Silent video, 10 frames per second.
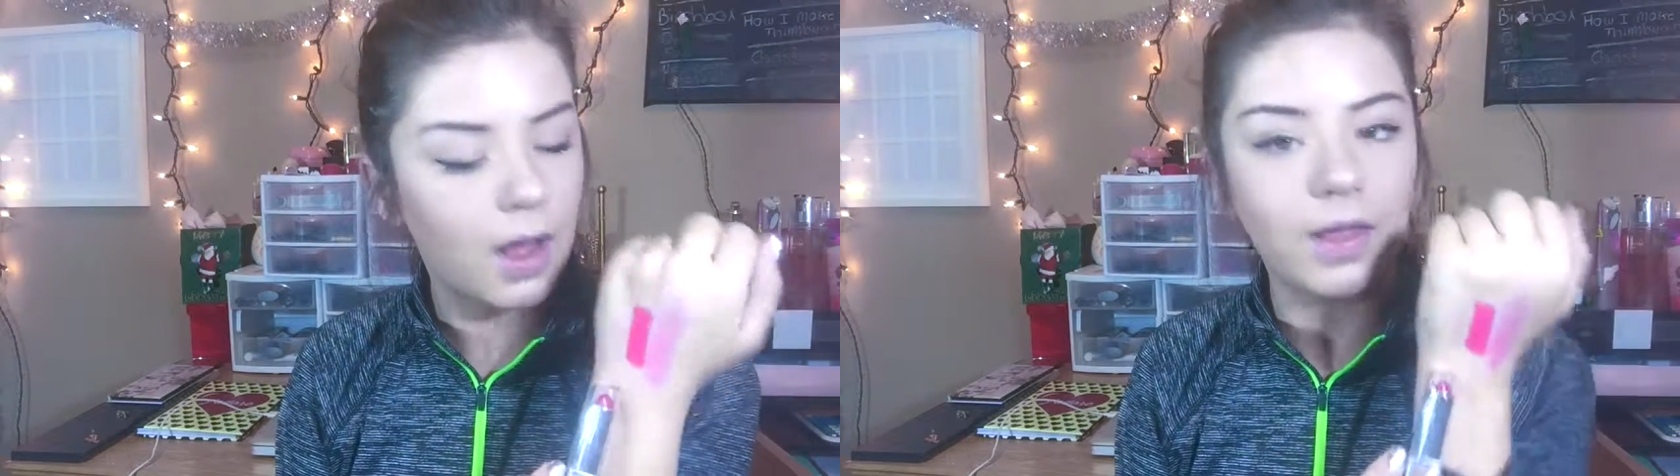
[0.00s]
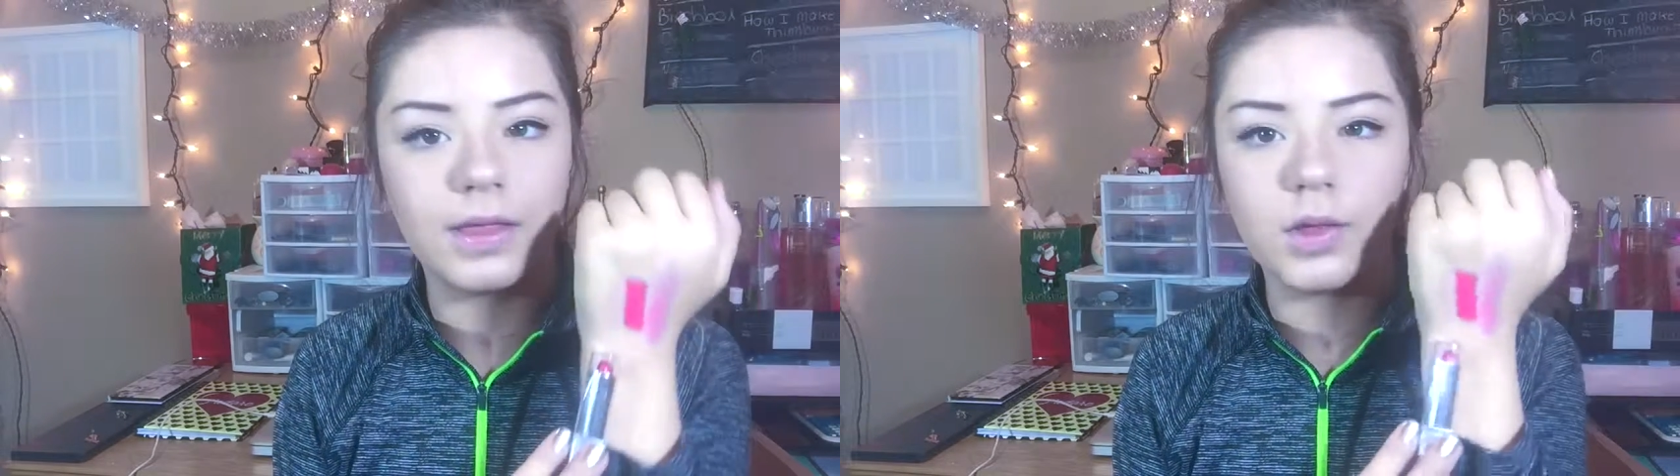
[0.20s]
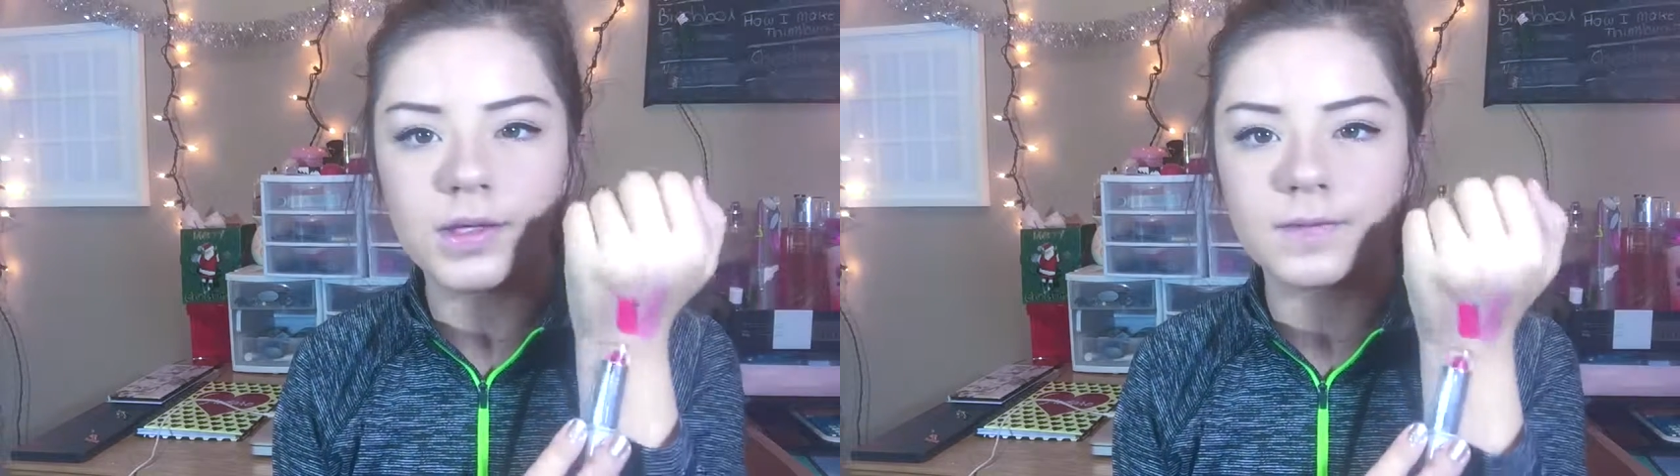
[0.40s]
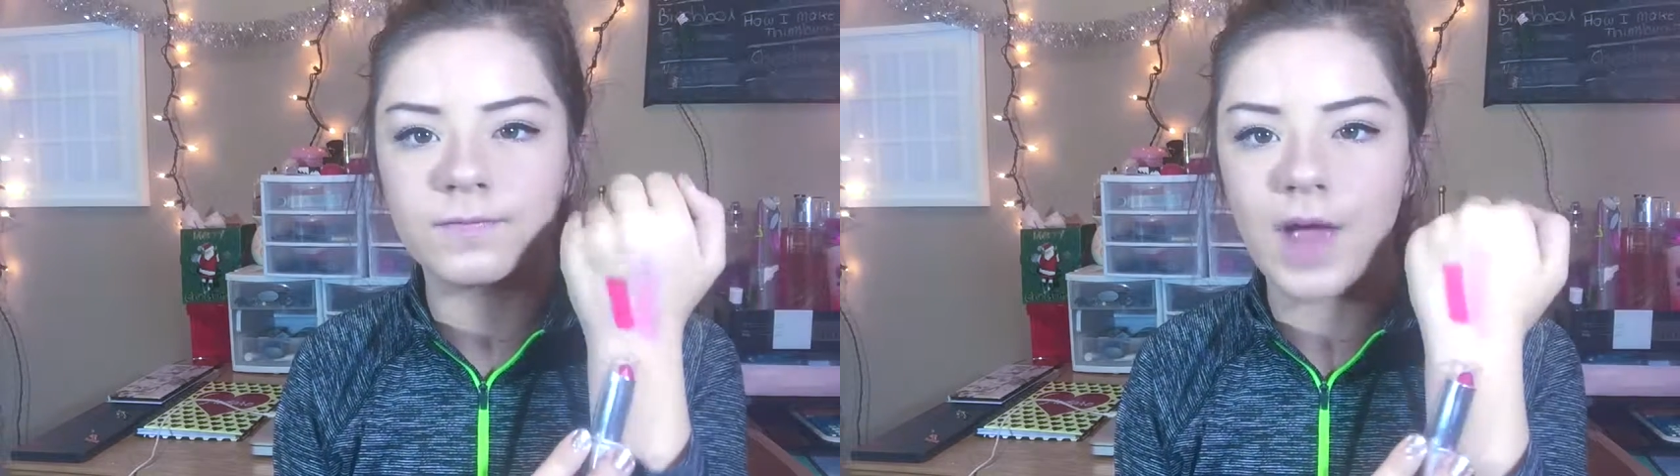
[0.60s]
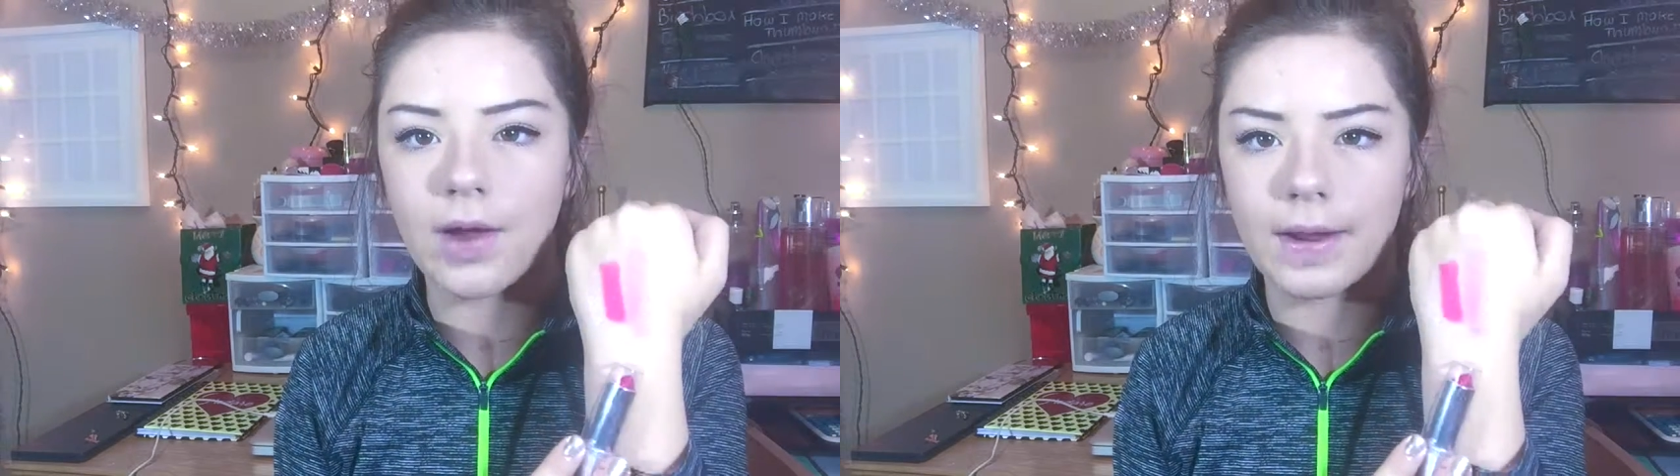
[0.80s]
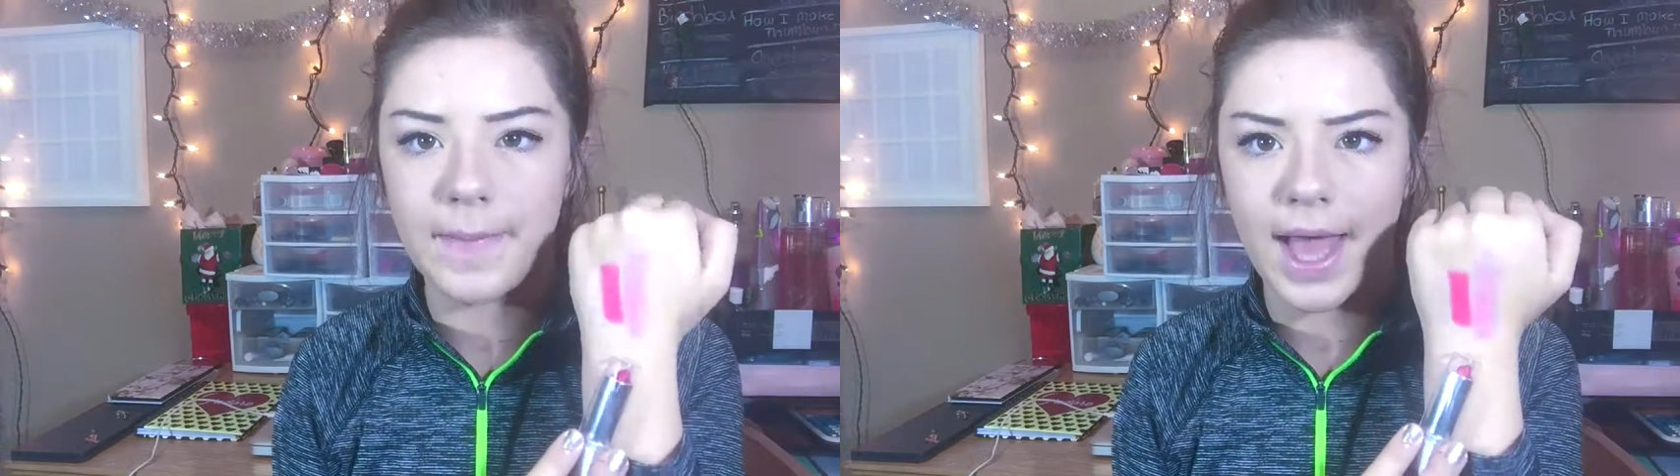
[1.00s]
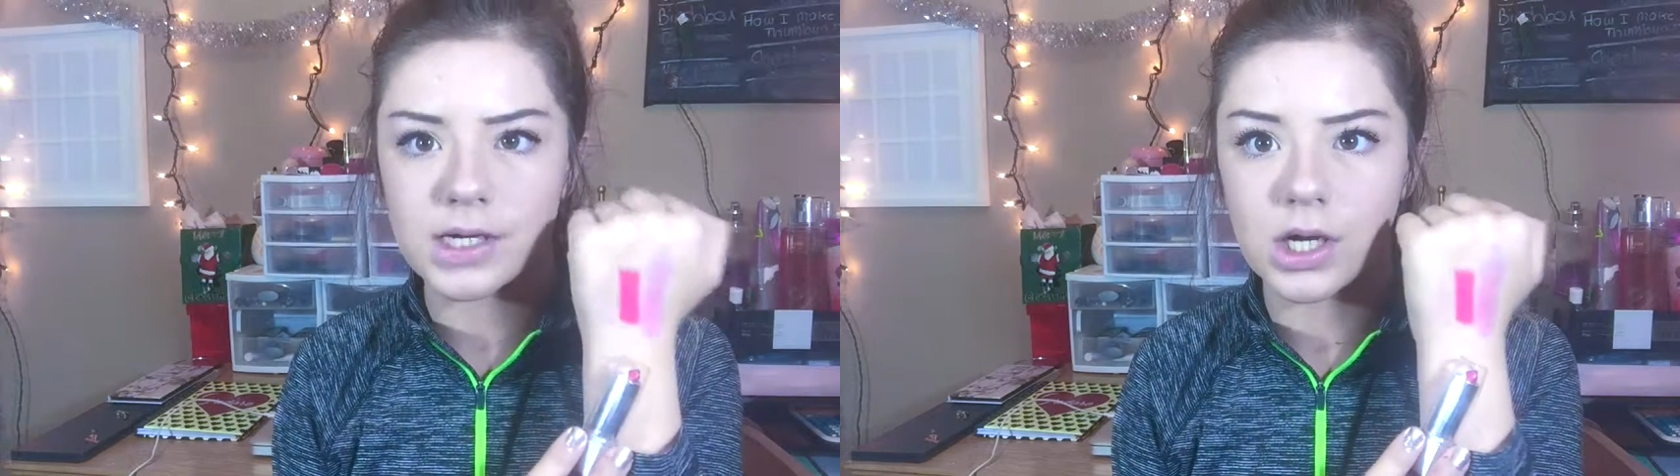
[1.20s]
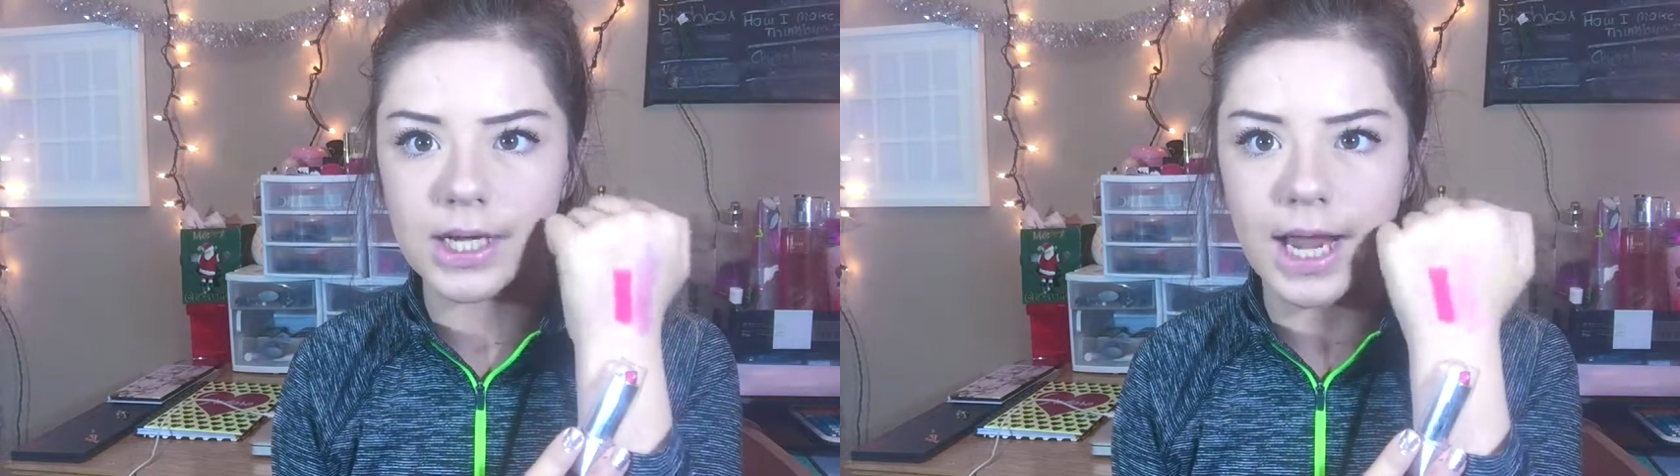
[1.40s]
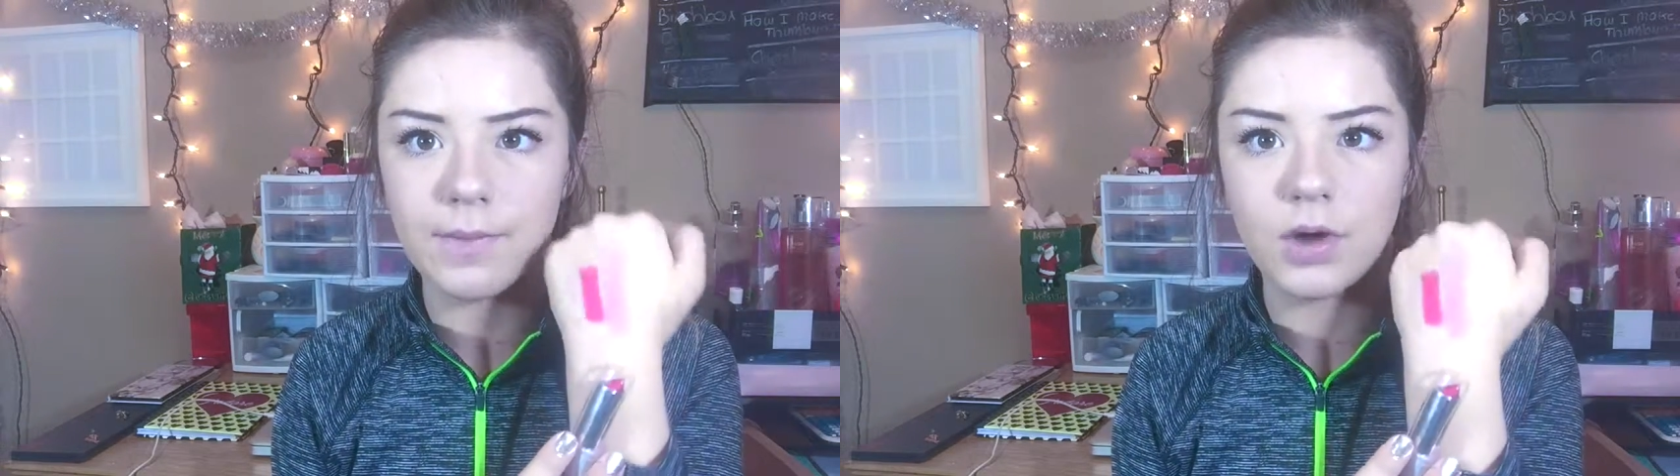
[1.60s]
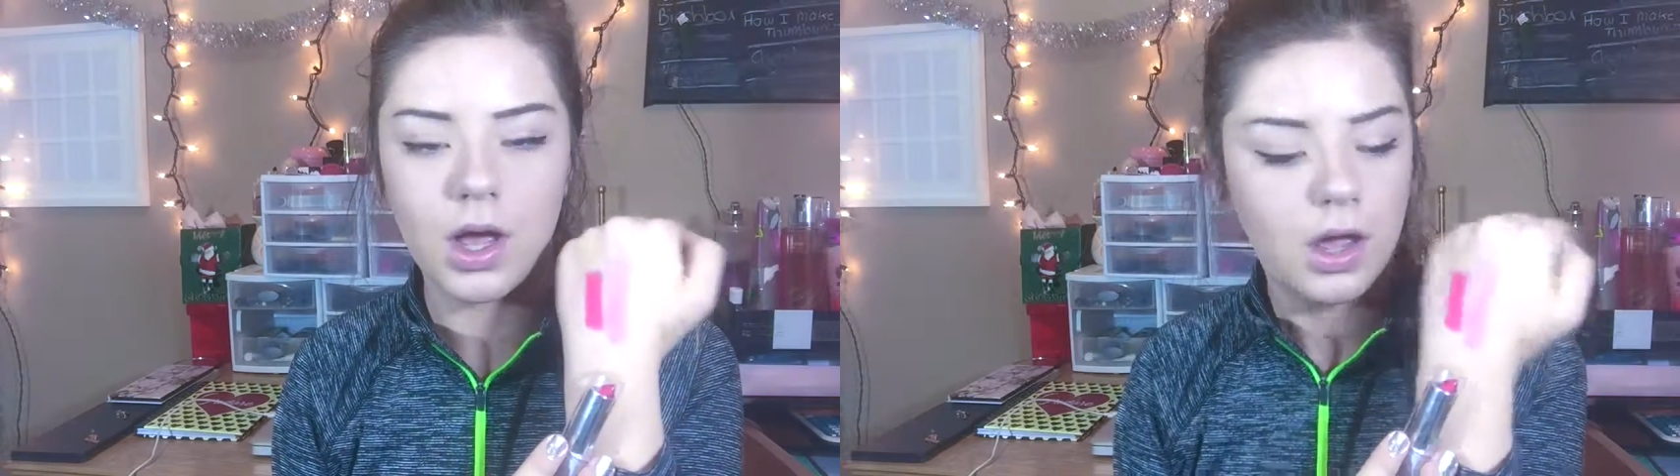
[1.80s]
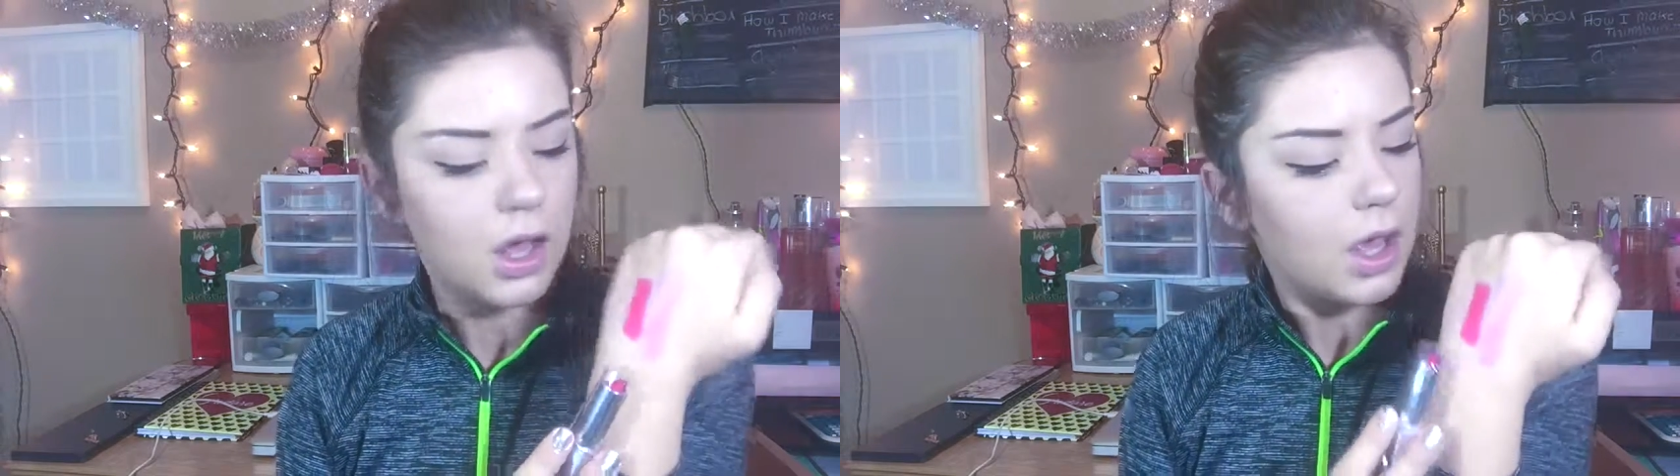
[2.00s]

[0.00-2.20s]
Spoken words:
Well, it looks very matte on camera.